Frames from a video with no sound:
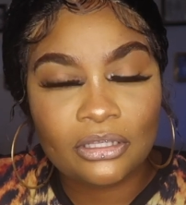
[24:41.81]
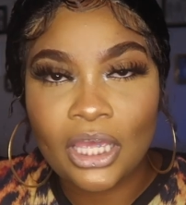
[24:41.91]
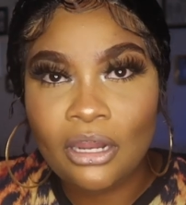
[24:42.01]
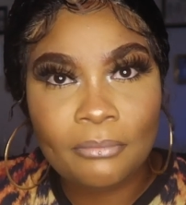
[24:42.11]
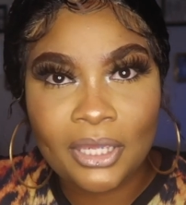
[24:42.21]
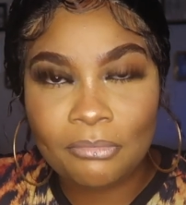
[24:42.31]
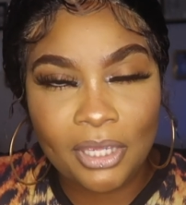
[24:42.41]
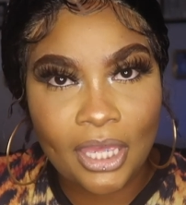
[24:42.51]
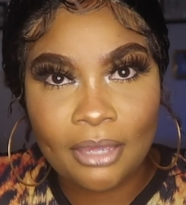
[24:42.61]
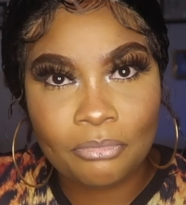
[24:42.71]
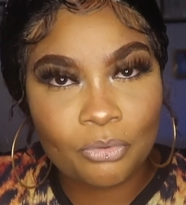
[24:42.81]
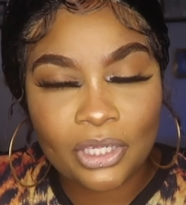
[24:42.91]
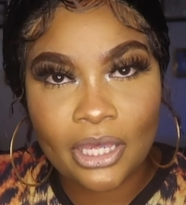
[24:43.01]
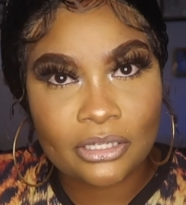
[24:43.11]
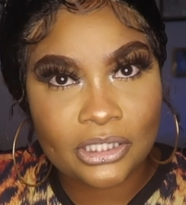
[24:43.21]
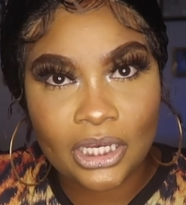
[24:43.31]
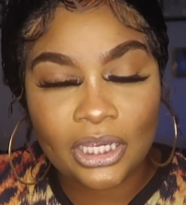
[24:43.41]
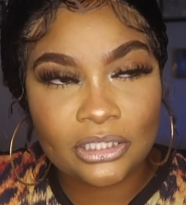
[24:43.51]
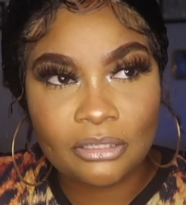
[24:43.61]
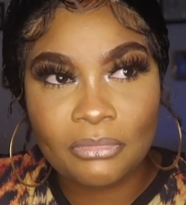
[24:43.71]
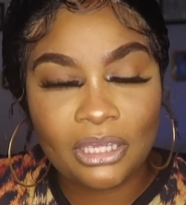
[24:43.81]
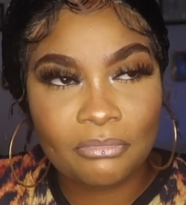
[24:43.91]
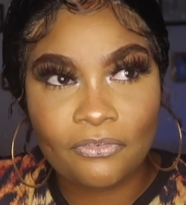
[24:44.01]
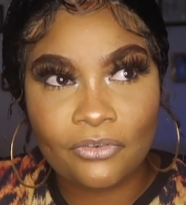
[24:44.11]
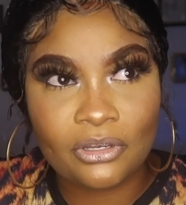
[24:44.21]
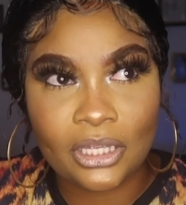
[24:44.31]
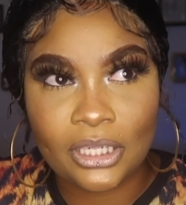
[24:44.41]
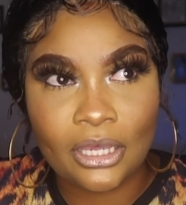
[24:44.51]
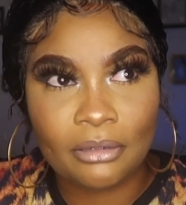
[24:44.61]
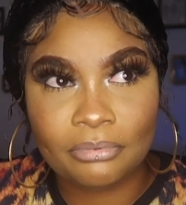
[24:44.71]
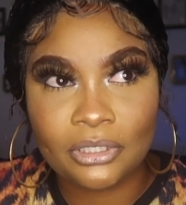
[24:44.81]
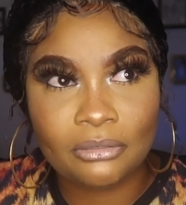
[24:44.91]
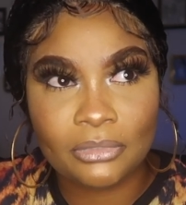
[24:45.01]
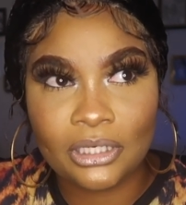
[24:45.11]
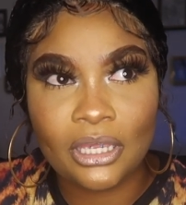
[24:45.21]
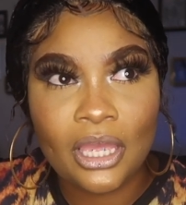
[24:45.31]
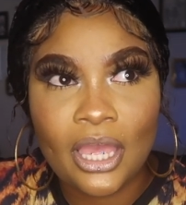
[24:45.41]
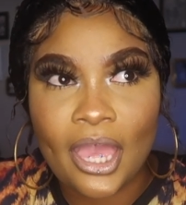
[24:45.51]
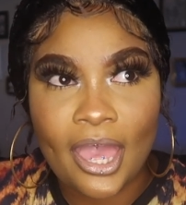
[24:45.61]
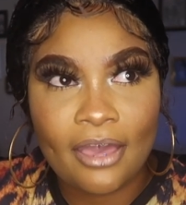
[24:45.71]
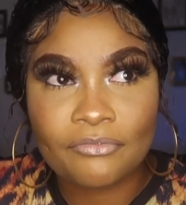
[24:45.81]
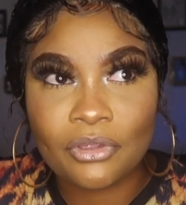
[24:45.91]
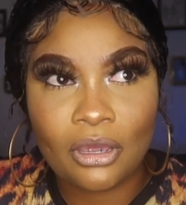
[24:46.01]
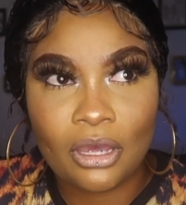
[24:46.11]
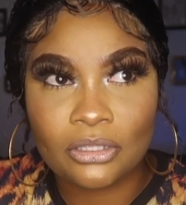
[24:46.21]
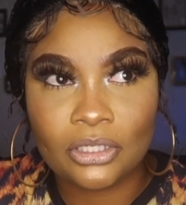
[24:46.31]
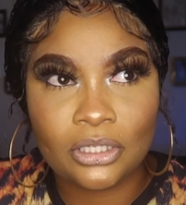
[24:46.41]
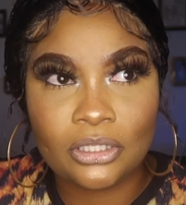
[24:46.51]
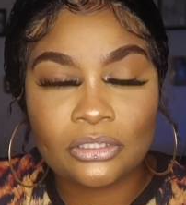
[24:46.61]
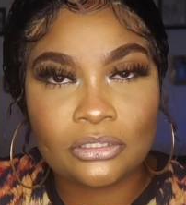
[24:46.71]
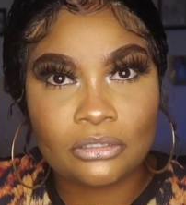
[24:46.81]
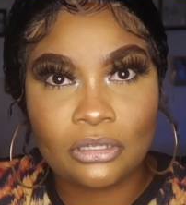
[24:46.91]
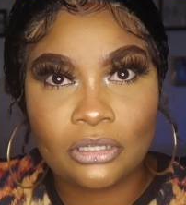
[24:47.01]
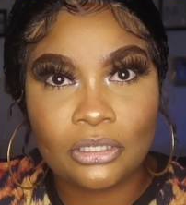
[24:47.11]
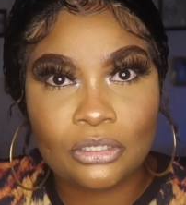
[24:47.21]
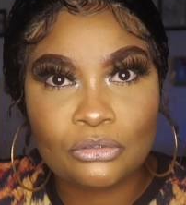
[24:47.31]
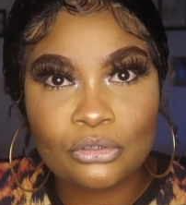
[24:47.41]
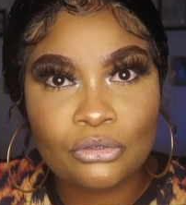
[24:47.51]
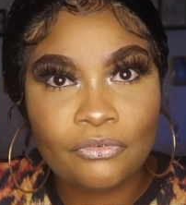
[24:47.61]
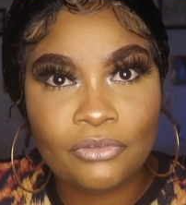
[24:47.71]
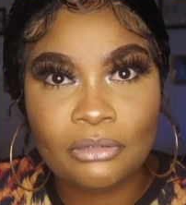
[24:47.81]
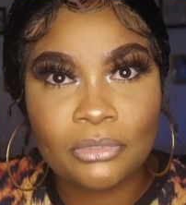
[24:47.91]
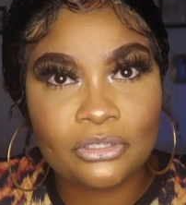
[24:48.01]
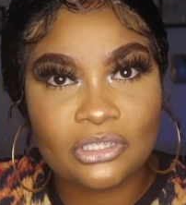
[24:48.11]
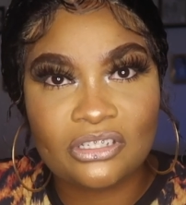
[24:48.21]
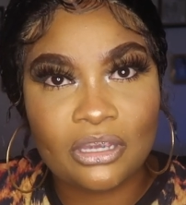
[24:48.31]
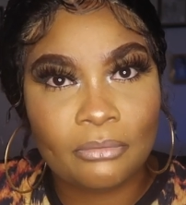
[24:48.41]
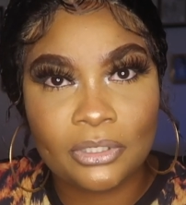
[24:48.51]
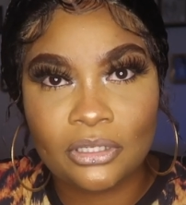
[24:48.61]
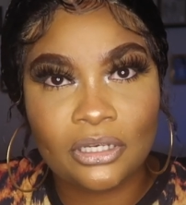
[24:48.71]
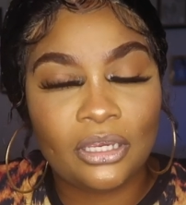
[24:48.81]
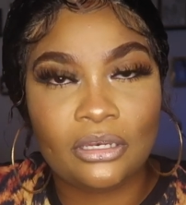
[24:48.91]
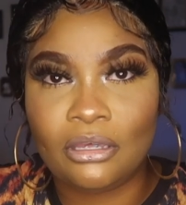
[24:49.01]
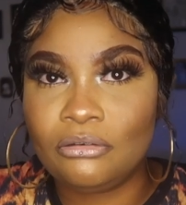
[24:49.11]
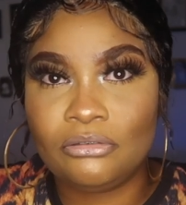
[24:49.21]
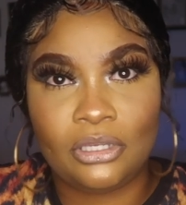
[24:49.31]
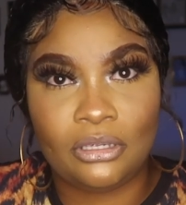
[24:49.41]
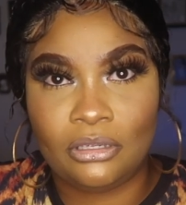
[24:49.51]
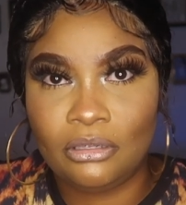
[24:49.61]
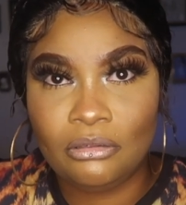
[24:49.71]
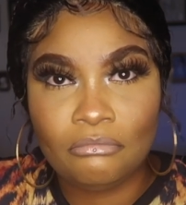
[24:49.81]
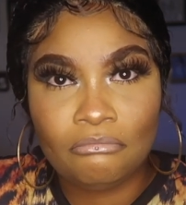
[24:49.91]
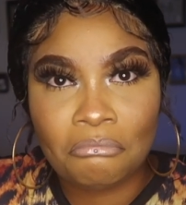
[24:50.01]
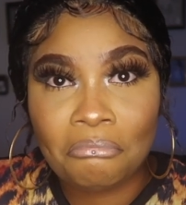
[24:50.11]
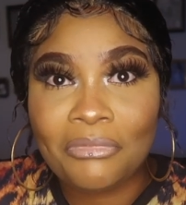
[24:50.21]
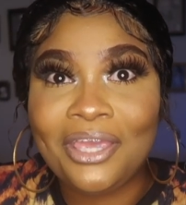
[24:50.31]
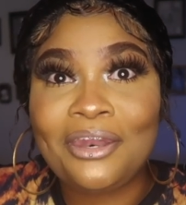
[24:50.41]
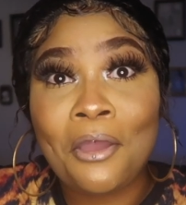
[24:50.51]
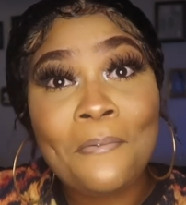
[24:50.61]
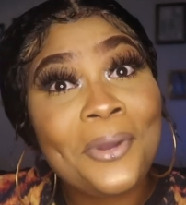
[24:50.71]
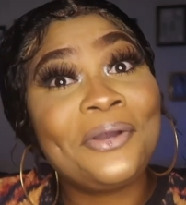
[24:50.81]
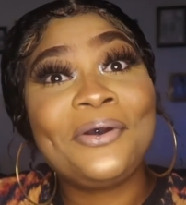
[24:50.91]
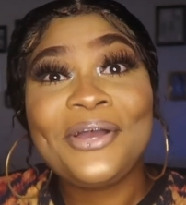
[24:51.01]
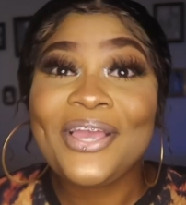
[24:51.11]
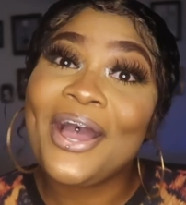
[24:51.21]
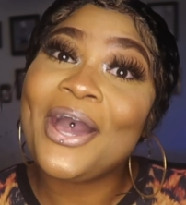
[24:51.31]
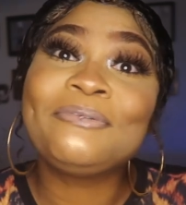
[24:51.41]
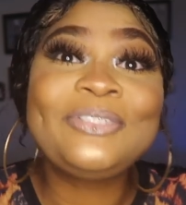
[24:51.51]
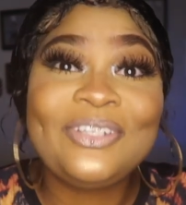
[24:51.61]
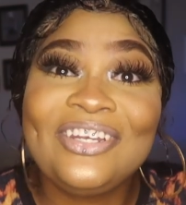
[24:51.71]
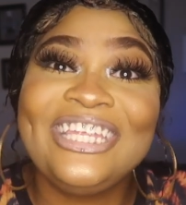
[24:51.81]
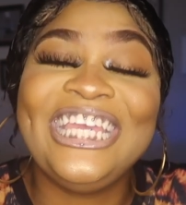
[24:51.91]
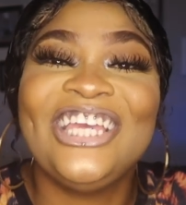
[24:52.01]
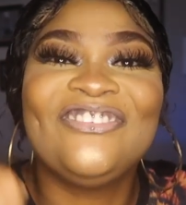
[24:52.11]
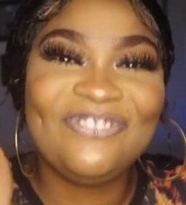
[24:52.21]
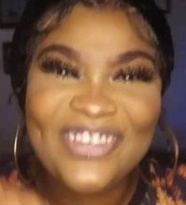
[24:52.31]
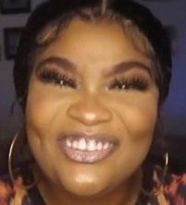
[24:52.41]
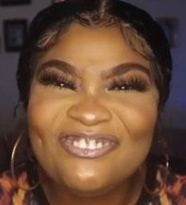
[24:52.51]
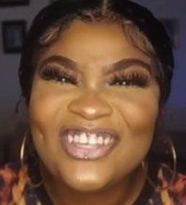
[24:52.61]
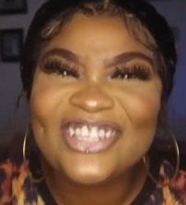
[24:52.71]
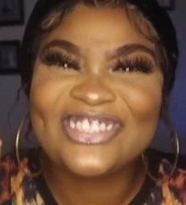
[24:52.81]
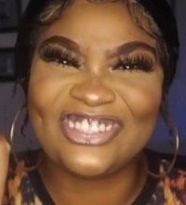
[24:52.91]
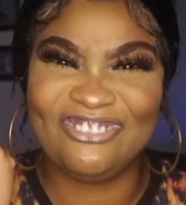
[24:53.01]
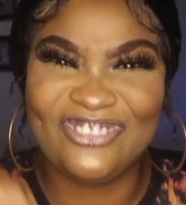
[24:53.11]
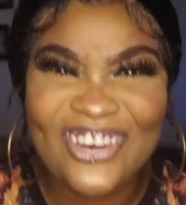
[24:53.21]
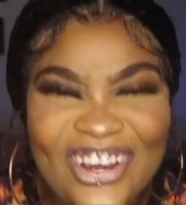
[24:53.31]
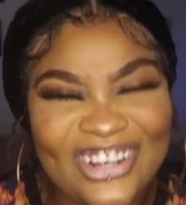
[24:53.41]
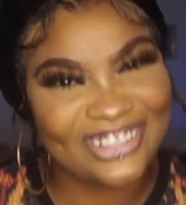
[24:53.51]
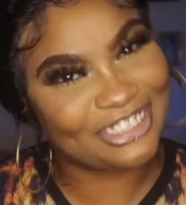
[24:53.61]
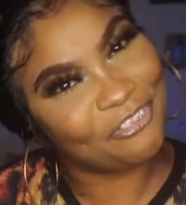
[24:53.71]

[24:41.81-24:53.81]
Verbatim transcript: That don't make me happy when y'all say that, because it make me feel like y'all putting me after all the other uh, YouTube females that y'all be looking at. Don't do that. And oh my god, y'all, I'm starting to get female support.